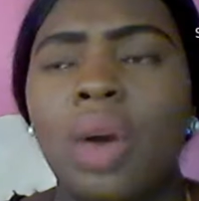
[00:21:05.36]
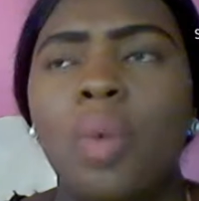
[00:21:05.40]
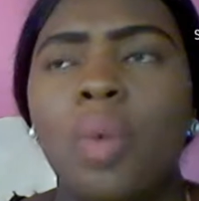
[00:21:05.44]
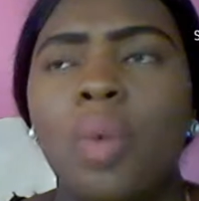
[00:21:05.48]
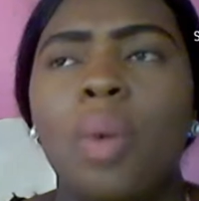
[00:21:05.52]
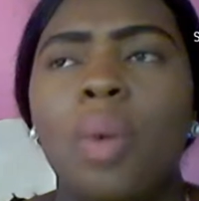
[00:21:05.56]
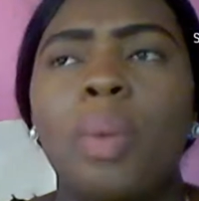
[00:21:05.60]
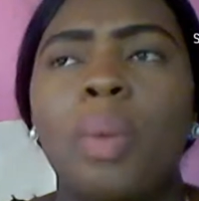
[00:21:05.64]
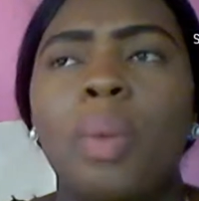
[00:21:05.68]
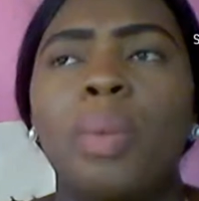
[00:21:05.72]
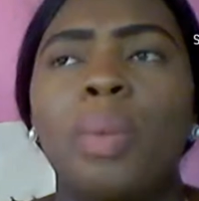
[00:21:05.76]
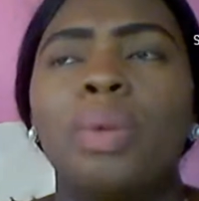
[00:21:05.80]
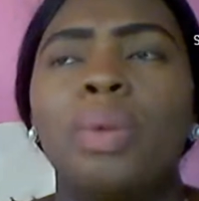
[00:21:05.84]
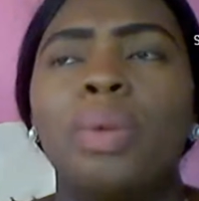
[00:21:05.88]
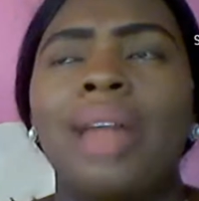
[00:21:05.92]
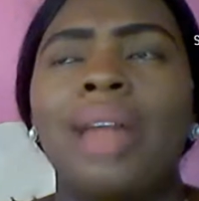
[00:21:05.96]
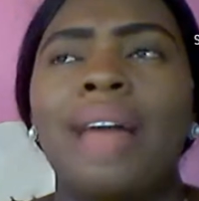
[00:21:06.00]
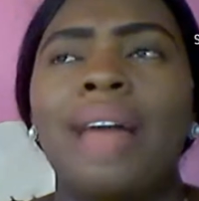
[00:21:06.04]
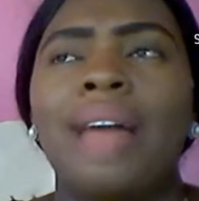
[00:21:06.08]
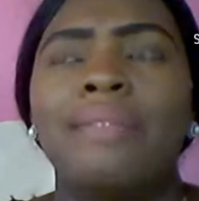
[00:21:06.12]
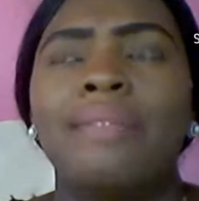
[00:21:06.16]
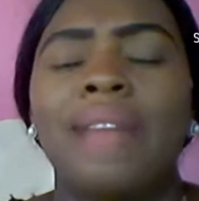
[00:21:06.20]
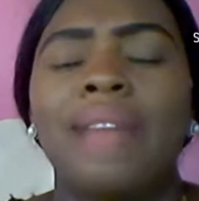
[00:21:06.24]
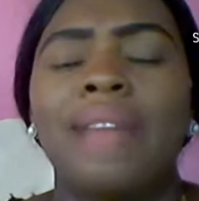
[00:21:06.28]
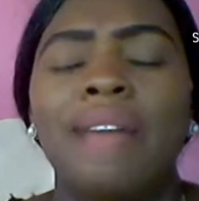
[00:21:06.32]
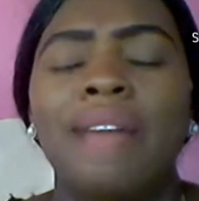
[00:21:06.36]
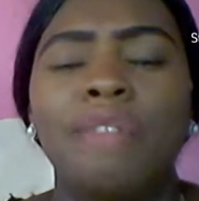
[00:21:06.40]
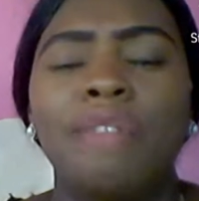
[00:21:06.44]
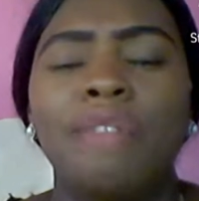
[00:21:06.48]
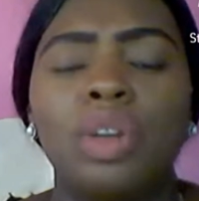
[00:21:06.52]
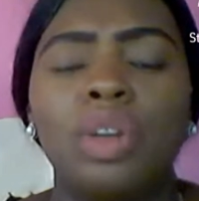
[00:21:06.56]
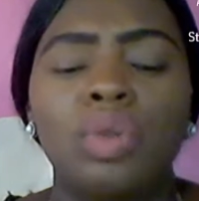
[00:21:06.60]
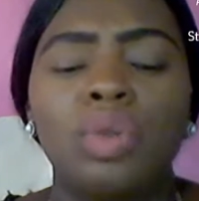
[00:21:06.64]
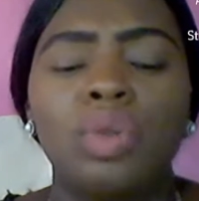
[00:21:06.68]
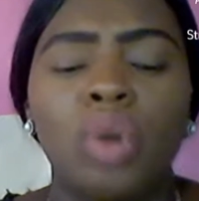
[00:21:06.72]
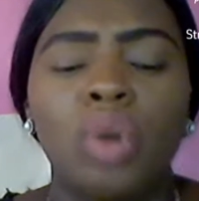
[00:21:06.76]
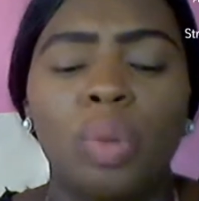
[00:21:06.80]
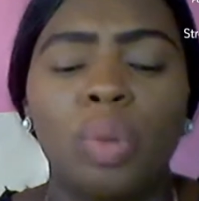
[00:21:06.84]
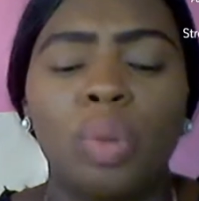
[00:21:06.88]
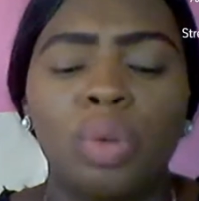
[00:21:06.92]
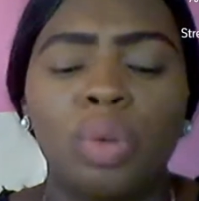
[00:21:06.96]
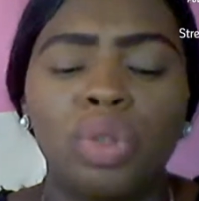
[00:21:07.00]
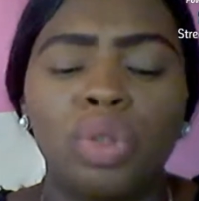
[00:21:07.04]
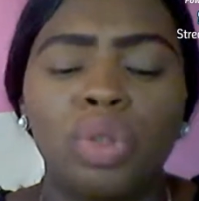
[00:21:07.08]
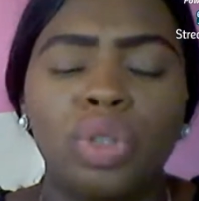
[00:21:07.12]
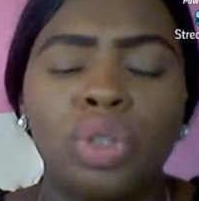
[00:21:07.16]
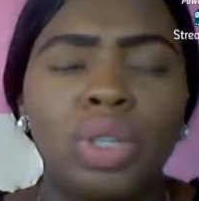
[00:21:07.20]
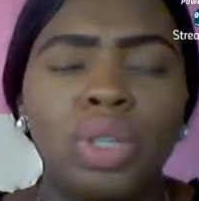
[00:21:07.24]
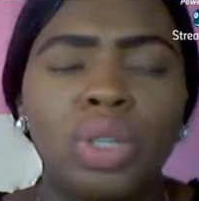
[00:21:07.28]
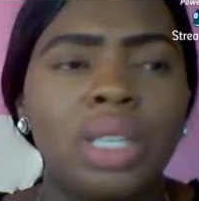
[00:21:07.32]
when people lack livelihood
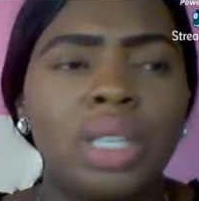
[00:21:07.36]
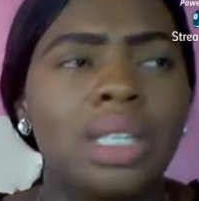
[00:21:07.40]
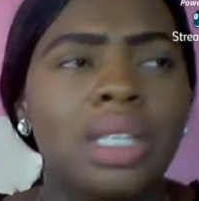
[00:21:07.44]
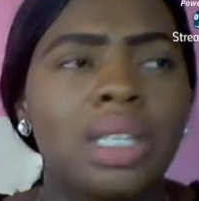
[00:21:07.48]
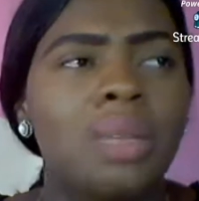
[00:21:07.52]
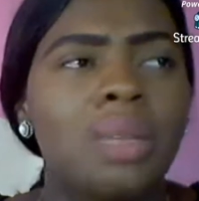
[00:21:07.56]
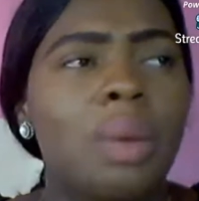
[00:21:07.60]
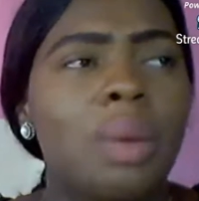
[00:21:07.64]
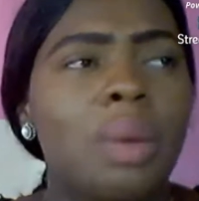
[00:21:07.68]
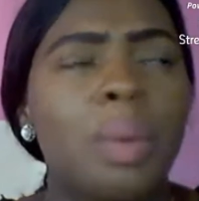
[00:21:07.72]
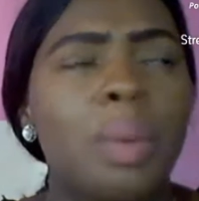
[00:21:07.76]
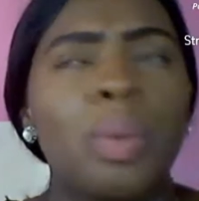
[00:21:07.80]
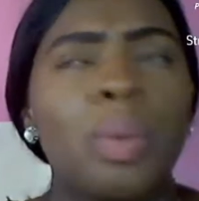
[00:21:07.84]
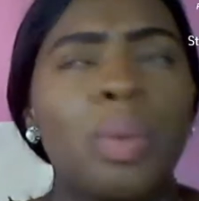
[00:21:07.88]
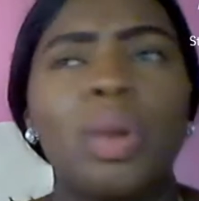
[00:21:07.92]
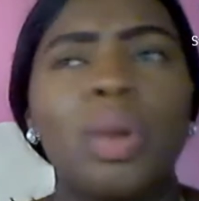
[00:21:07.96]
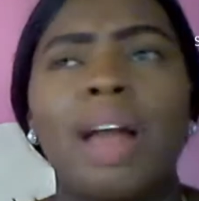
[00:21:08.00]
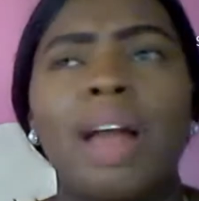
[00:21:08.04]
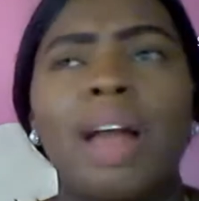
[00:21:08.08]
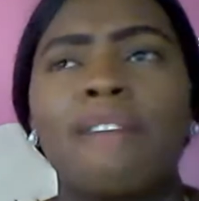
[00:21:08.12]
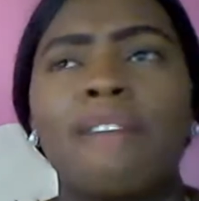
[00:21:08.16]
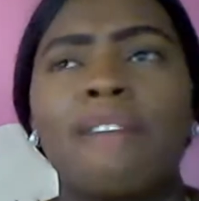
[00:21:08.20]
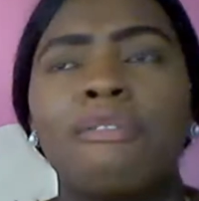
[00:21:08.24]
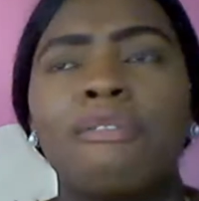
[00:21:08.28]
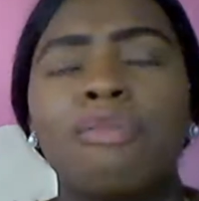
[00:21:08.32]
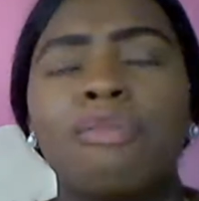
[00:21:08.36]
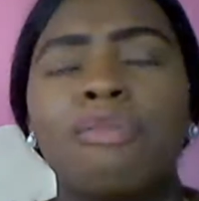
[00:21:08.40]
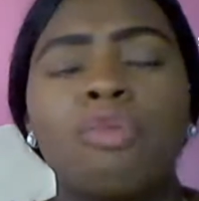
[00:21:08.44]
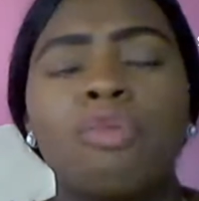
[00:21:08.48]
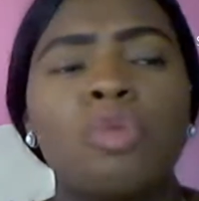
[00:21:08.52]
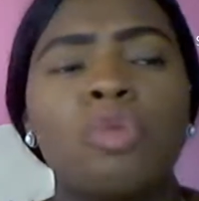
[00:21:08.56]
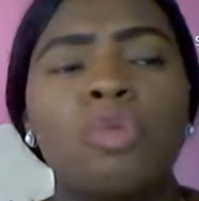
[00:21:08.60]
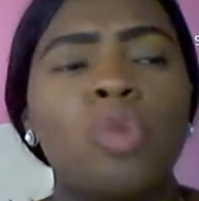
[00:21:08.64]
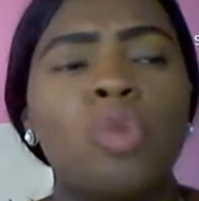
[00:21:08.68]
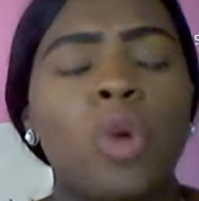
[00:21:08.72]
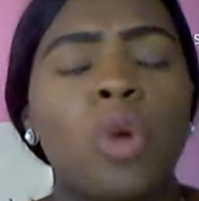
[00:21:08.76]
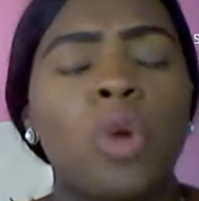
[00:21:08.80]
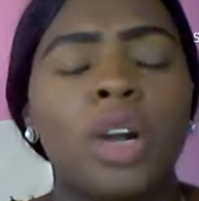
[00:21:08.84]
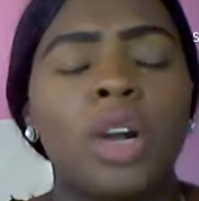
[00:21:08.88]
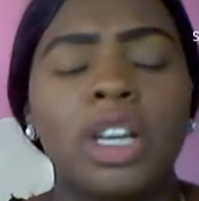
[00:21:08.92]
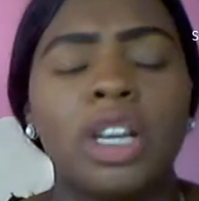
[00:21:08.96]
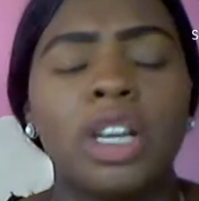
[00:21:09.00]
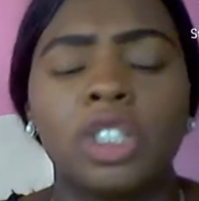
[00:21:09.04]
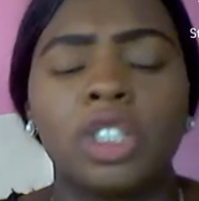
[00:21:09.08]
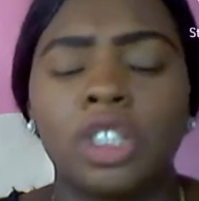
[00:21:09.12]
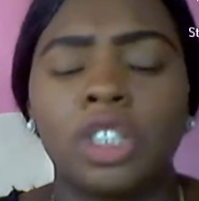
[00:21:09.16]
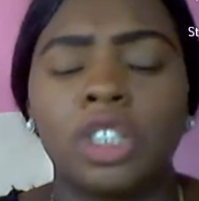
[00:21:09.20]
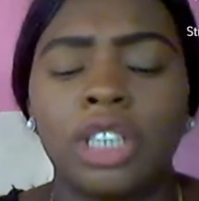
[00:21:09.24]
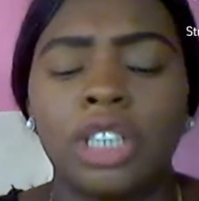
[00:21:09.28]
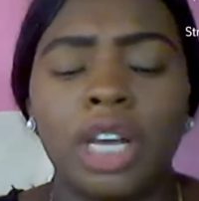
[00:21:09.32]
opportunity, when people lack food,
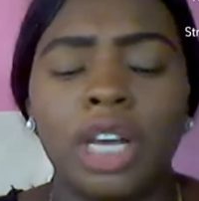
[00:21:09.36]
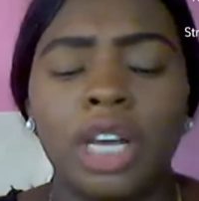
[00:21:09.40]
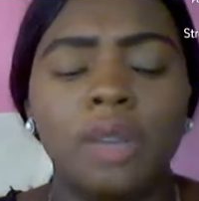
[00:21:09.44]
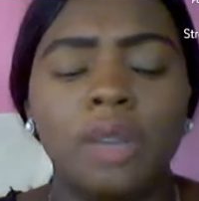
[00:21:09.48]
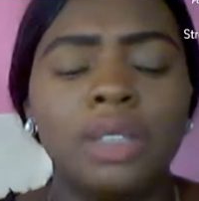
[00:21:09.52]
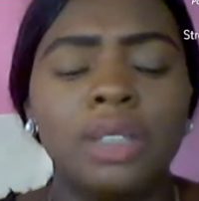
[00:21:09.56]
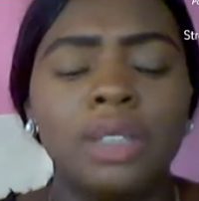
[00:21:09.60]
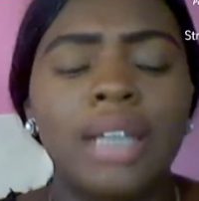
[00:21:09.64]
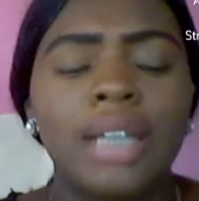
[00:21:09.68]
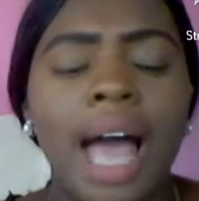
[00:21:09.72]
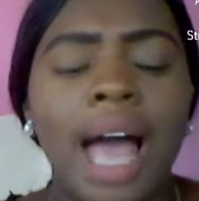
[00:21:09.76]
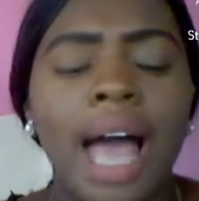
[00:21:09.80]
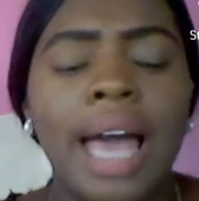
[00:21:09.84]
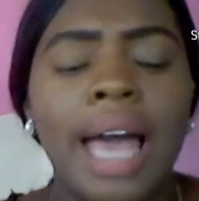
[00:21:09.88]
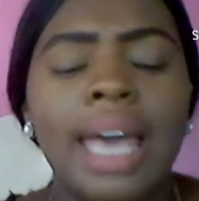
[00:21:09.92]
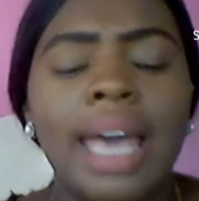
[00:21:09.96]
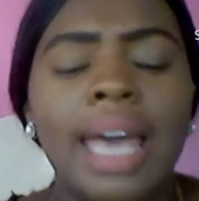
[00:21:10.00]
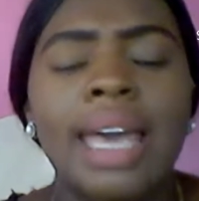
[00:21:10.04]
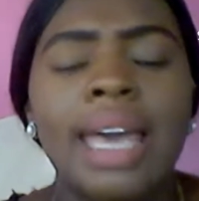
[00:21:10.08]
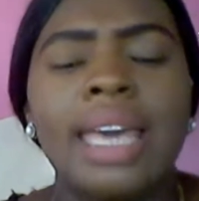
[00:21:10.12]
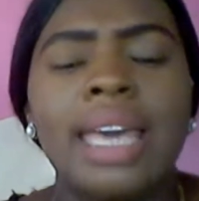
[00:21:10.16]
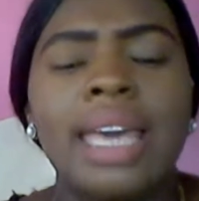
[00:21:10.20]
water, shelter,